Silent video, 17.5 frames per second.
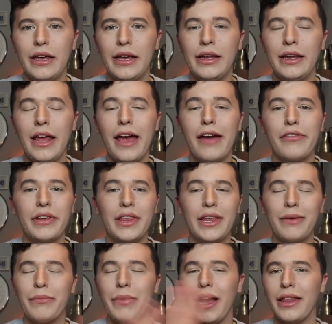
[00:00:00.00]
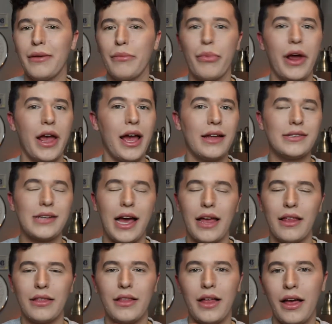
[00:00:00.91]
And everything by the brand
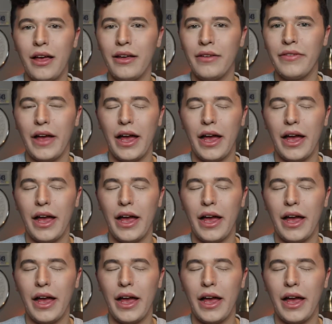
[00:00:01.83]
I love.